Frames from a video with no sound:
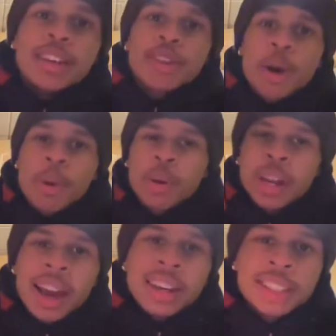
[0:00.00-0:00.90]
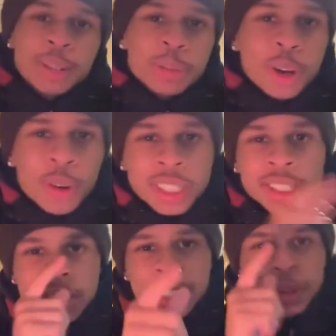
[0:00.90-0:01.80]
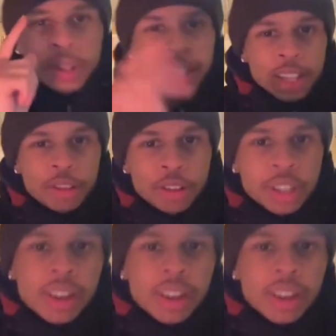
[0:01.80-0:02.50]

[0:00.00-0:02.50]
a comment with any tips or questions. See you on day 3.